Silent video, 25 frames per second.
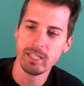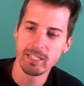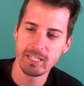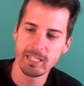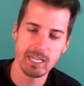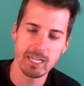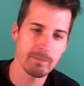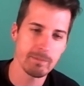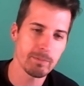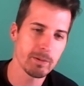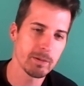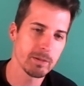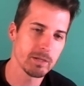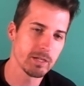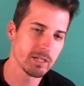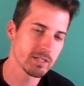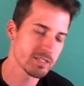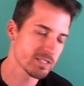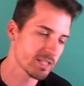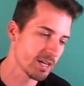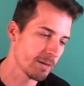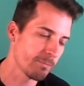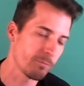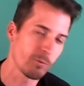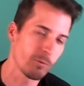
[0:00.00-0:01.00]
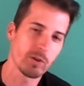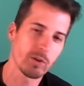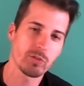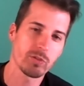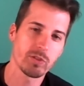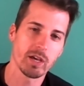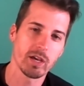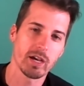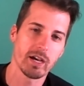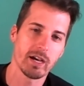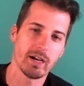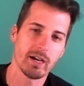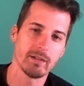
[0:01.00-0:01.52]
Keep hitting us up with
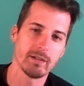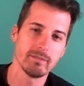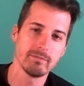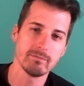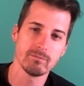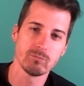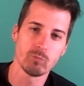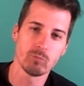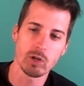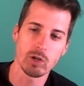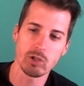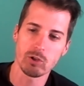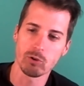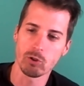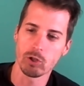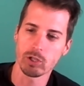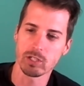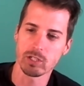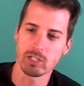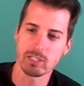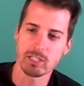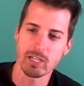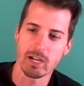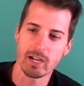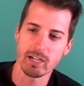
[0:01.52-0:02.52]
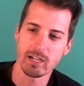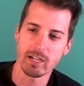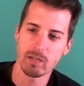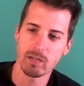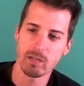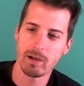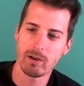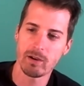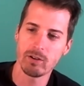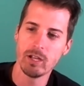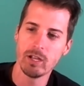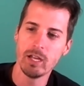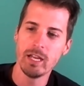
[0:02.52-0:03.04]
what you're looking to talk
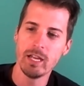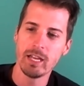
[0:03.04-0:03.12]
about.